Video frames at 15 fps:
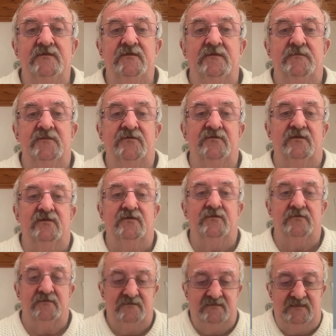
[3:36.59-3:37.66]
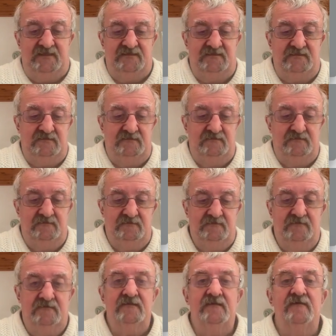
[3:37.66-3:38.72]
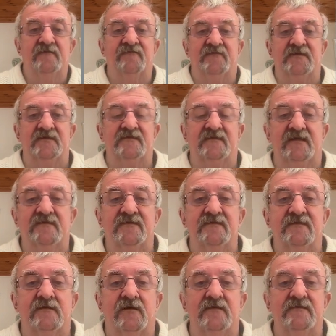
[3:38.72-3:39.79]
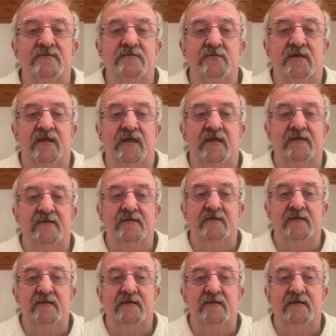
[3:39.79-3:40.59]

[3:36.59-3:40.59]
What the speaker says: I'm going to call a test for this exercise, okay?